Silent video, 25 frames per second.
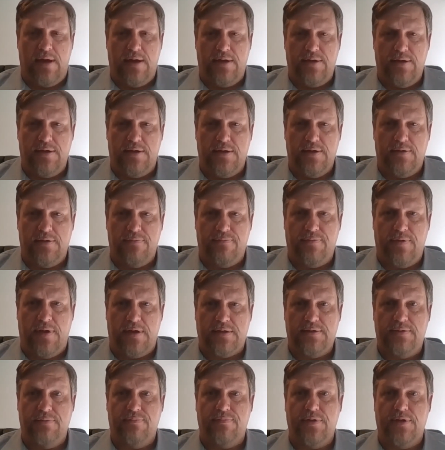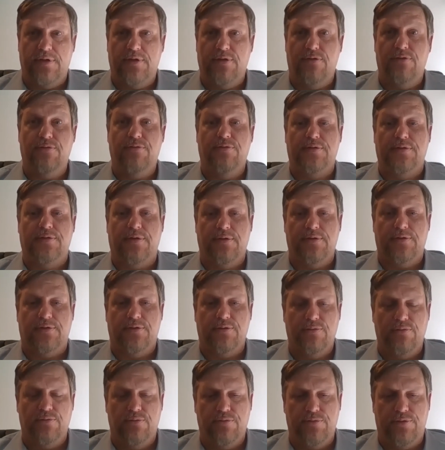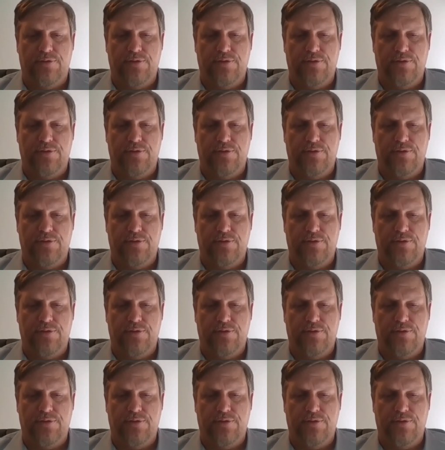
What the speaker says: how you can effectively use the tool